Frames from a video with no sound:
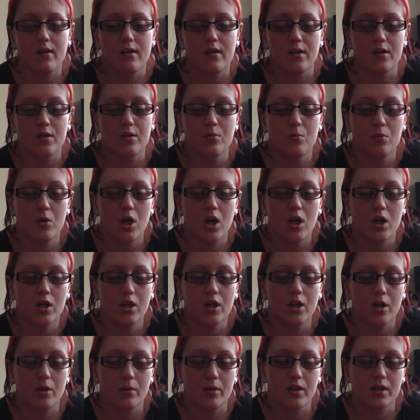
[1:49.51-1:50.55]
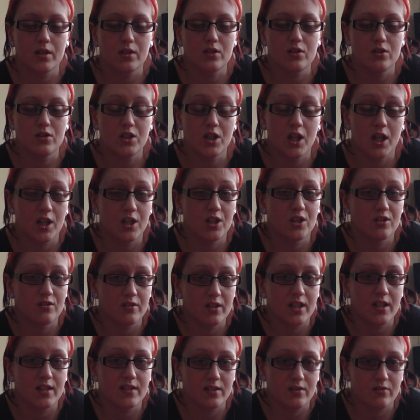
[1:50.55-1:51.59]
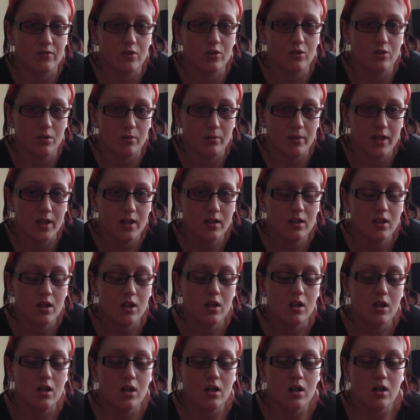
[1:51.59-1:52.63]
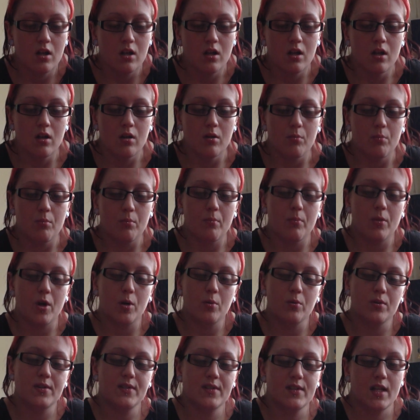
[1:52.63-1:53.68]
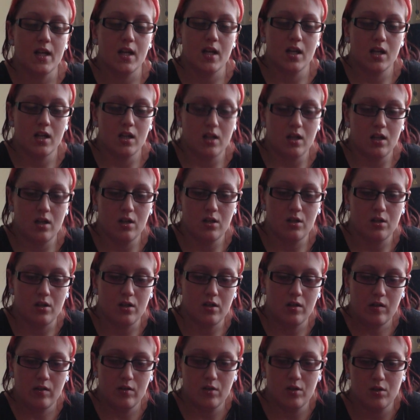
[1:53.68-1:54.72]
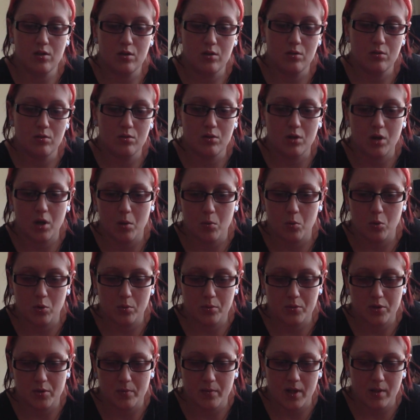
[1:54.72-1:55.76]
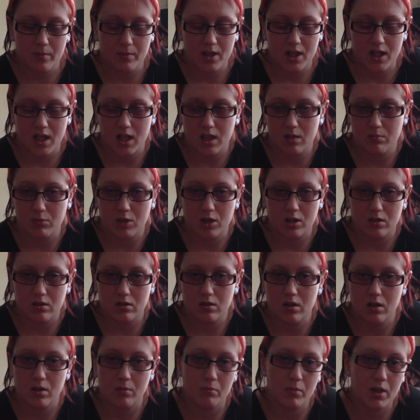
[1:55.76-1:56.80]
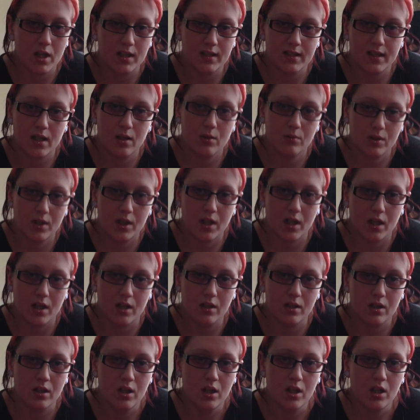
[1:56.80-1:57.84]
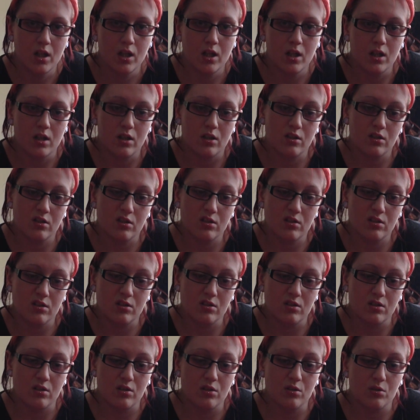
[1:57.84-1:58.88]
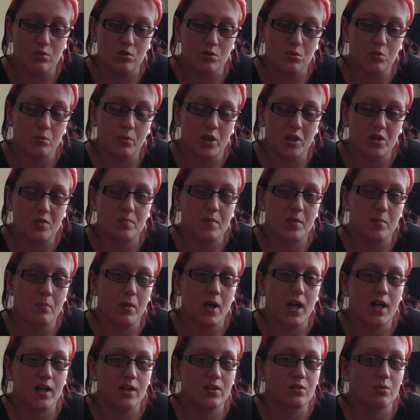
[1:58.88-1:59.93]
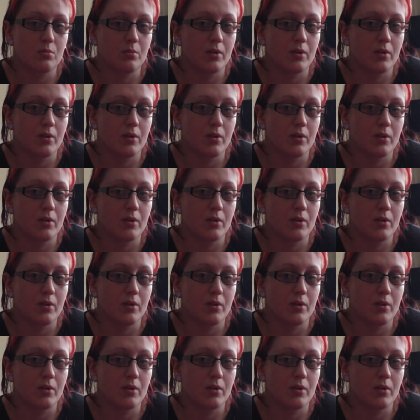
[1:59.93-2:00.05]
You are going to change your ears if you do it. I would say if you go up to maybe an 8mm and back down again, you'll almost be back to